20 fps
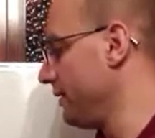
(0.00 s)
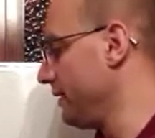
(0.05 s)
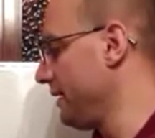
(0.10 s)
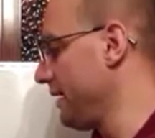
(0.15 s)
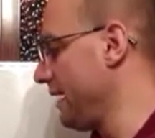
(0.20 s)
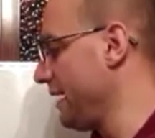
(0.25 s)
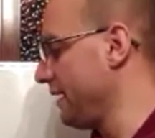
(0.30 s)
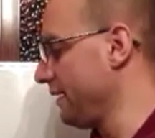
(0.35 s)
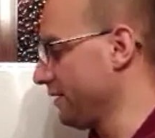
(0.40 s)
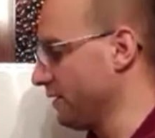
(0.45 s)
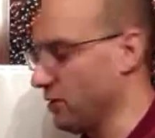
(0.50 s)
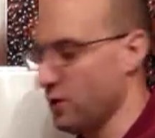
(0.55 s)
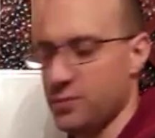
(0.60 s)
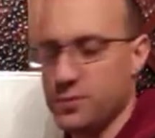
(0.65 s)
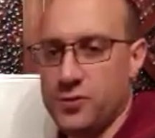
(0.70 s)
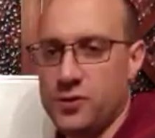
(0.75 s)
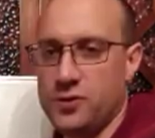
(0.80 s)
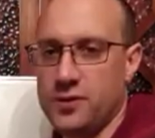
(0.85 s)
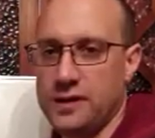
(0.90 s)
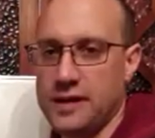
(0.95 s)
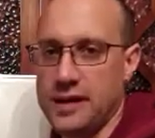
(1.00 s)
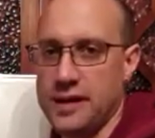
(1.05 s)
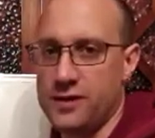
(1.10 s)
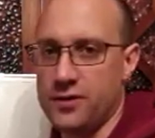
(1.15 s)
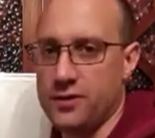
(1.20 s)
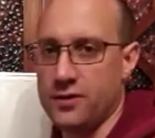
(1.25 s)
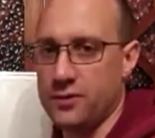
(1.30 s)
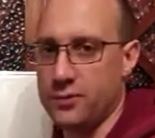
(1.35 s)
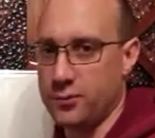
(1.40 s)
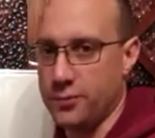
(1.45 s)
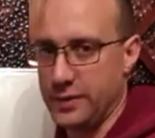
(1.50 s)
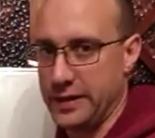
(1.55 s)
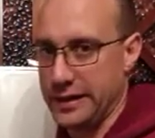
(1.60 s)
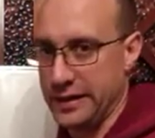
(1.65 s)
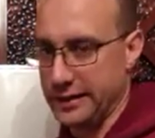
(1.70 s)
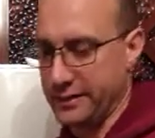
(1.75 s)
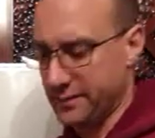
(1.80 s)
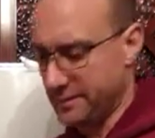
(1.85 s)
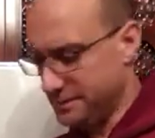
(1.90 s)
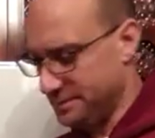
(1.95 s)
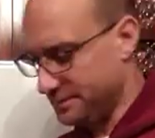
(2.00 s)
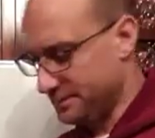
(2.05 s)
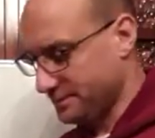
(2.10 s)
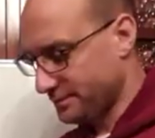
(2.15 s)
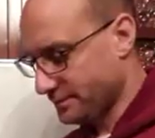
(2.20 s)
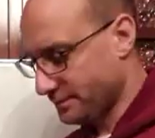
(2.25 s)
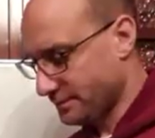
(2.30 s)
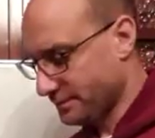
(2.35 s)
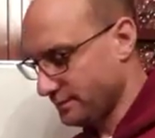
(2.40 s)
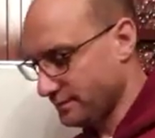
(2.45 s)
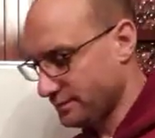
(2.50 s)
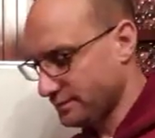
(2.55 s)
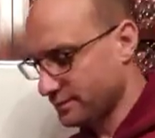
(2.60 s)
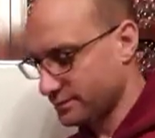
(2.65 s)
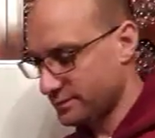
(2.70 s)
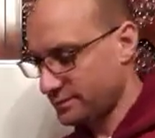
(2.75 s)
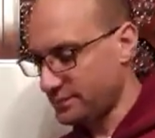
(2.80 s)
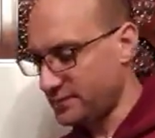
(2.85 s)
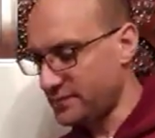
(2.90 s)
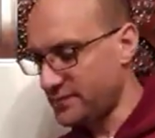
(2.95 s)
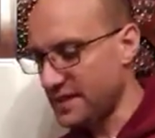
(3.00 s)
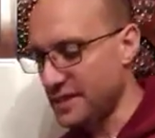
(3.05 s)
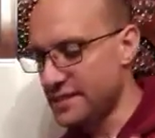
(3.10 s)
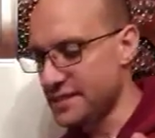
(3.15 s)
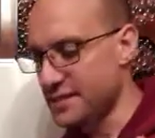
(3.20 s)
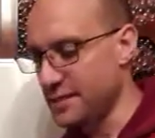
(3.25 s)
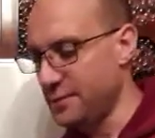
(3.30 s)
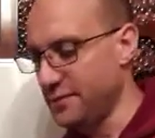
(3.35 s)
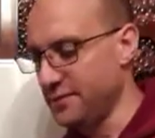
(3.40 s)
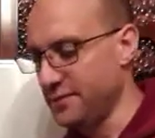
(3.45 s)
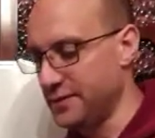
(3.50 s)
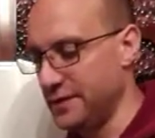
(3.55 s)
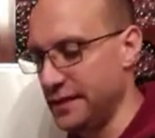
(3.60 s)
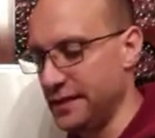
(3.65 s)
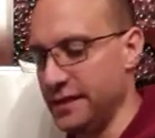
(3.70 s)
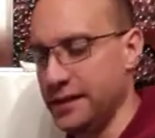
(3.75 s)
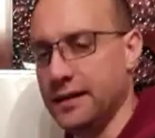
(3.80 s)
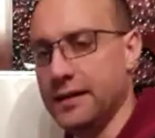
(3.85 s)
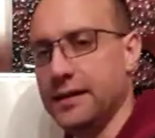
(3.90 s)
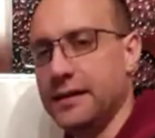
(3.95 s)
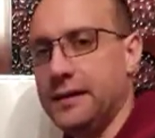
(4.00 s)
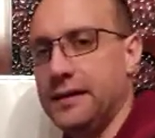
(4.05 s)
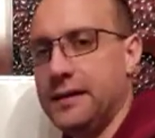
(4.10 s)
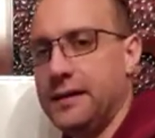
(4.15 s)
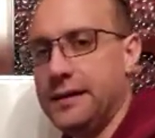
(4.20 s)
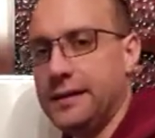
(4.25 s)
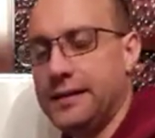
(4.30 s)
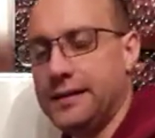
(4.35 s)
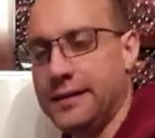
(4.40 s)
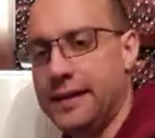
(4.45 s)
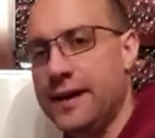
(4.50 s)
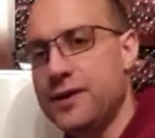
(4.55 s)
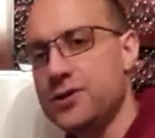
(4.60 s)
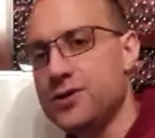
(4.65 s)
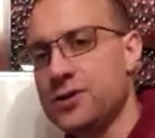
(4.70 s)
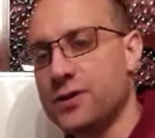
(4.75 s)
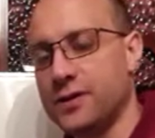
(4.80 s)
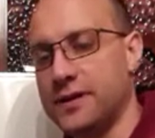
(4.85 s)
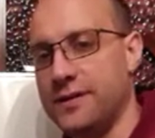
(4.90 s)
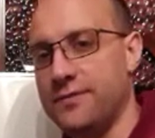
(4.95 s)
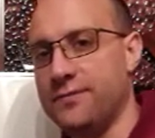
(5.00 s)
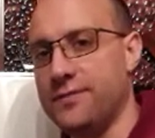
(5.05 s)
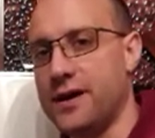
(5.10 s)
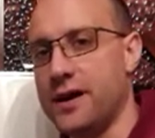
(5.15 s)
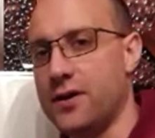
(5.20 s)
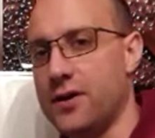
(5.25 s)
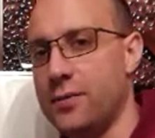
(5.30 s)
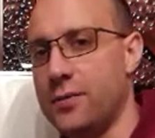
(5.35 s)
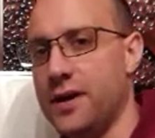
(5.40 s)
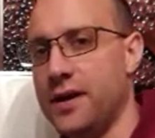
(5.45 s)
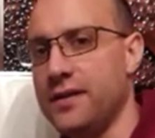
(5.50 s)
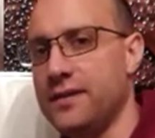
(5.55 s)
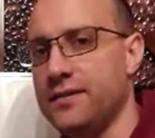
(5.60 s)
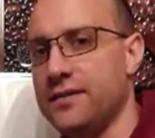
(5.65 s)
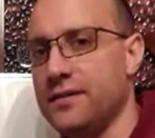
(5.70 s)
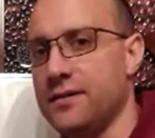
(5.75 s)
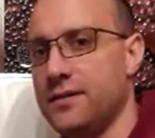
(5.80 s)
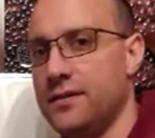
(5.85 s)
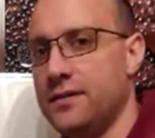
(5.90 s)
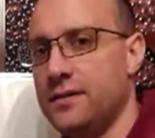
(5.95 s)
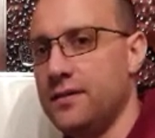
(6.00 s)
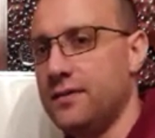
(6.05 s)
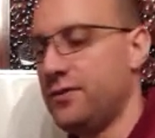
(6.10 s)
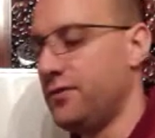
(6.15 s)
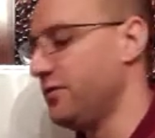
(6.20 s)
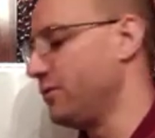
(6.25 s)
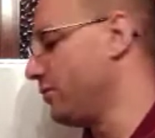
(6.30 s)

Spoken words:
can come together with some of the glacial environments. So